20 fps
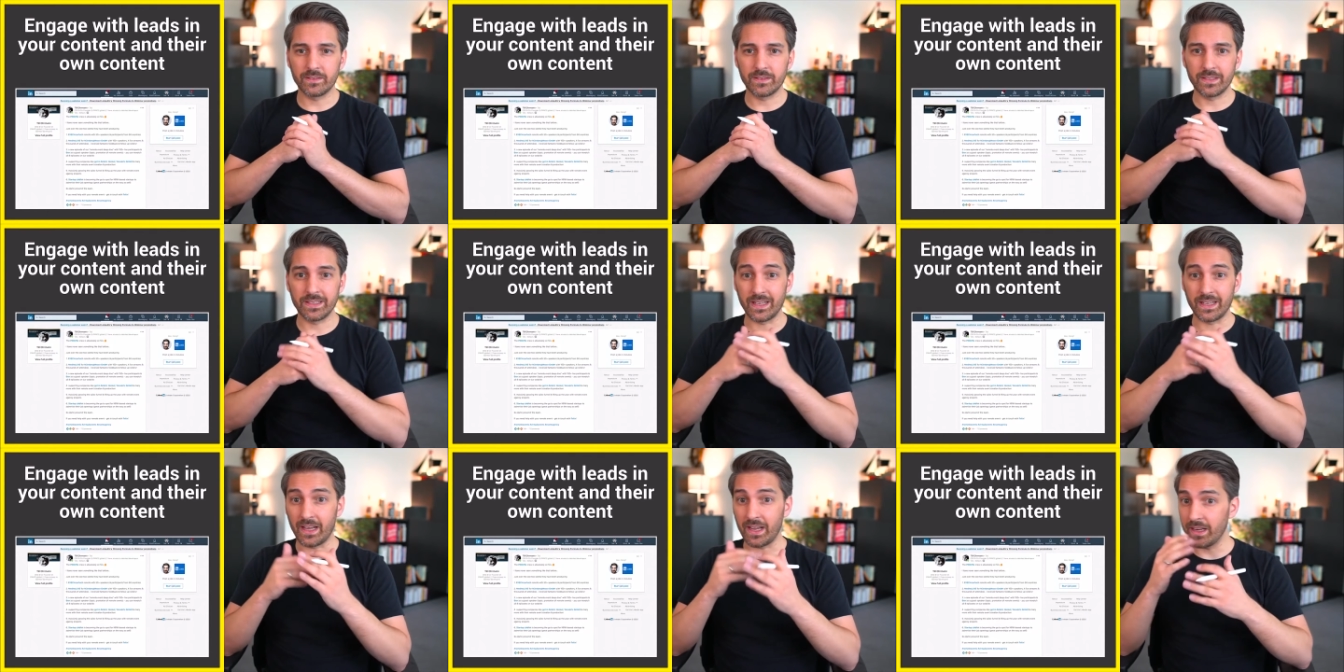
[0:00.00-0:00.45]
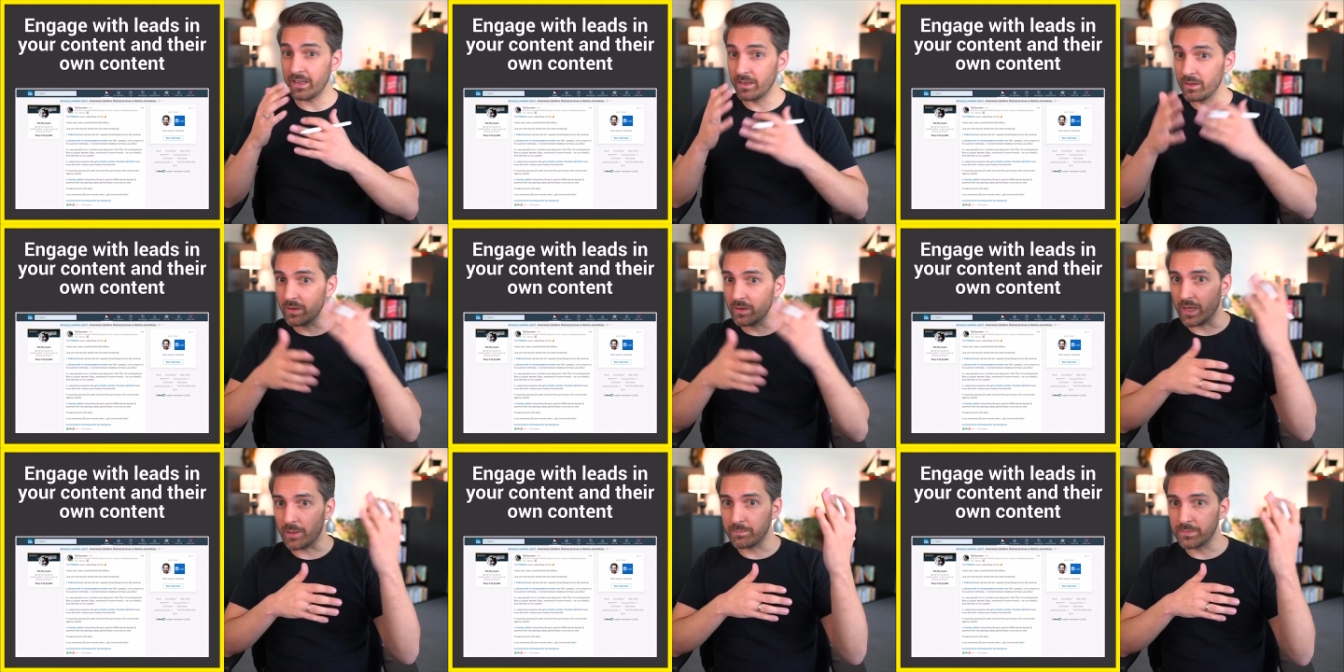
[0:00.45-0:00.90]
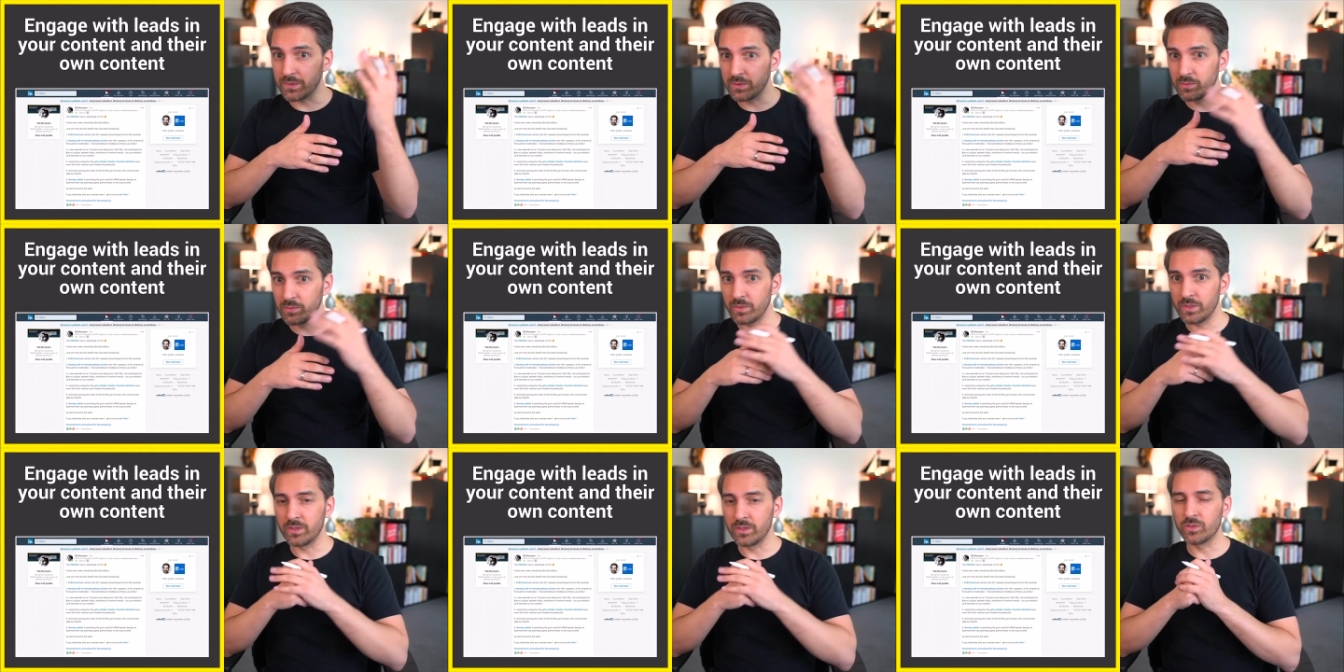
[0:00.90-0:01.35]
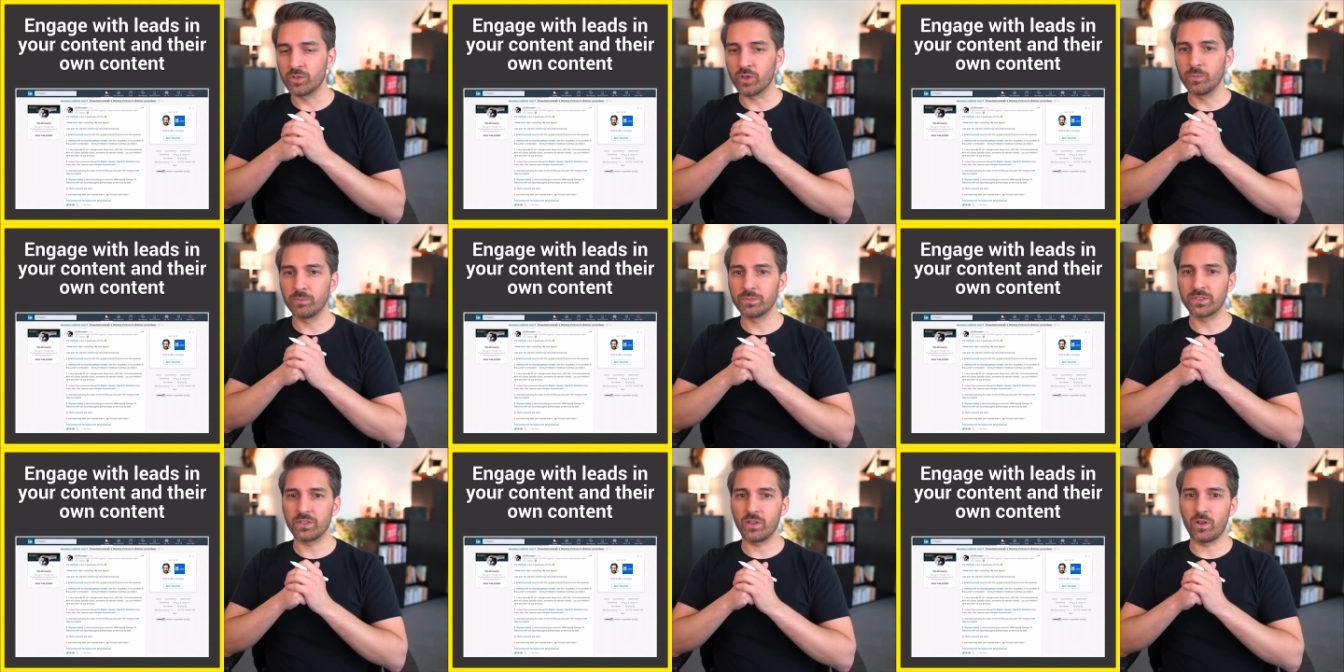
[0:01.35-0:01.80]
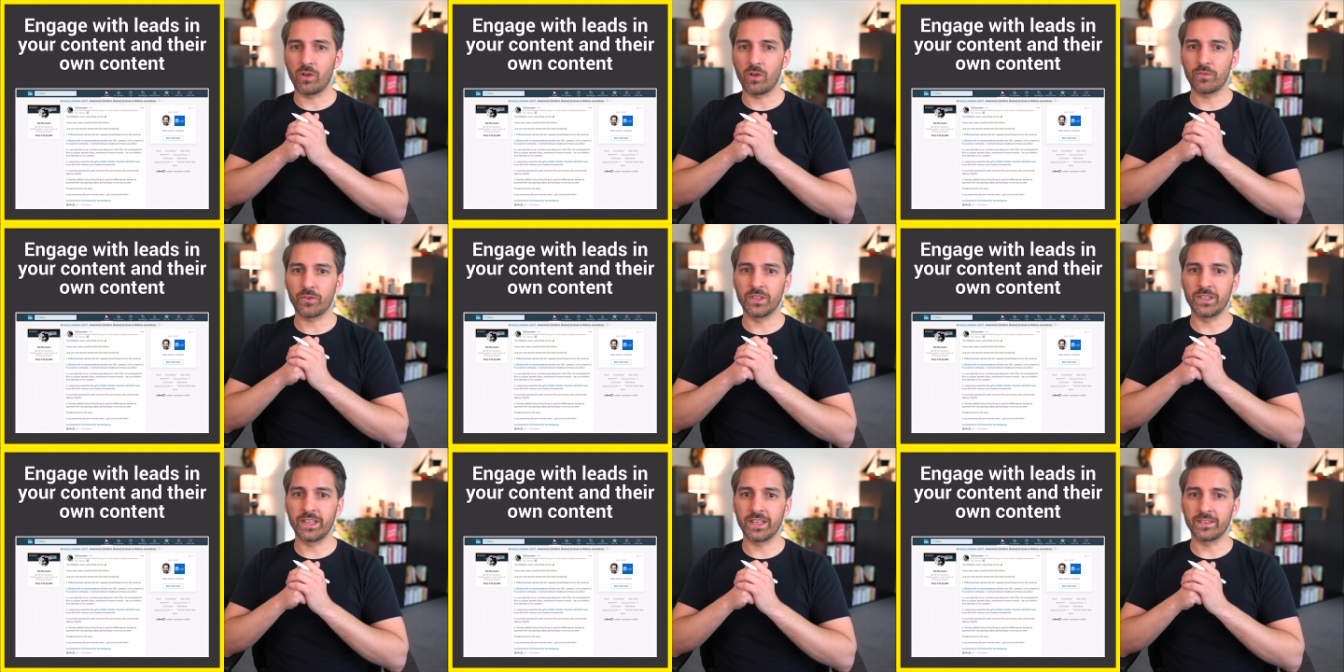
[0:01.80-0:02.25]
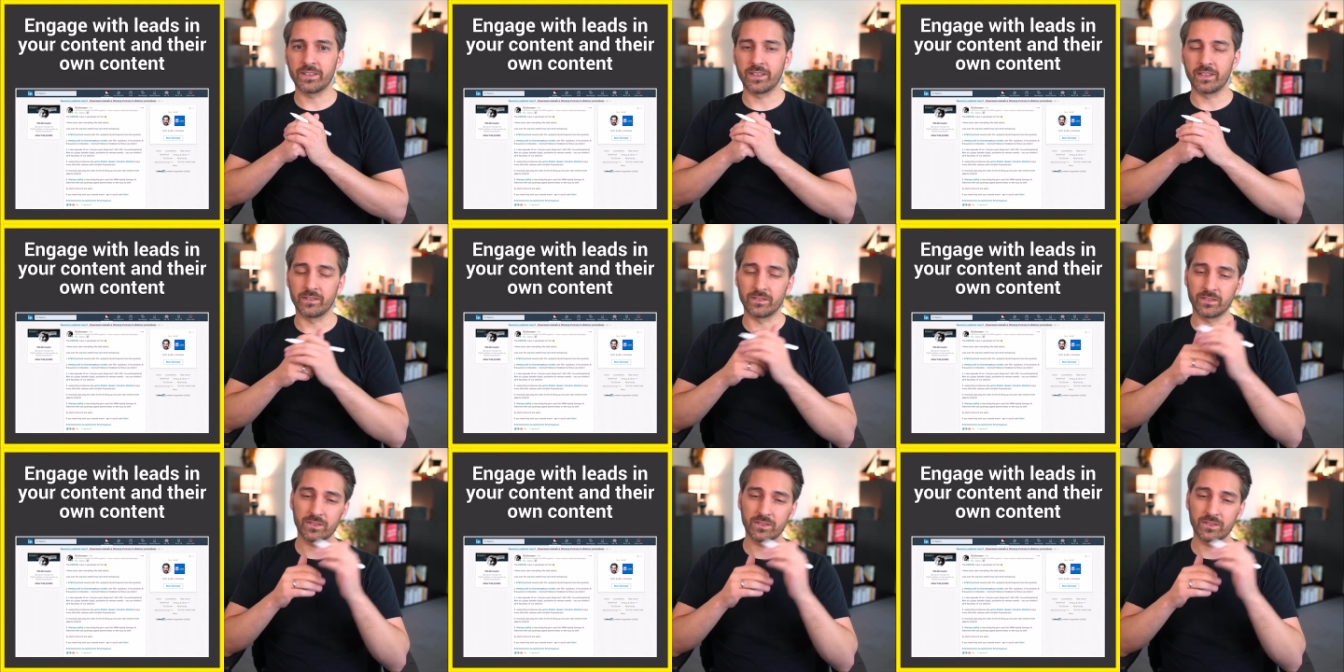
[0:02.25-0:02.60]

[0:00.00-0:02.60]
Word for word: that I look up to in terms of connecting.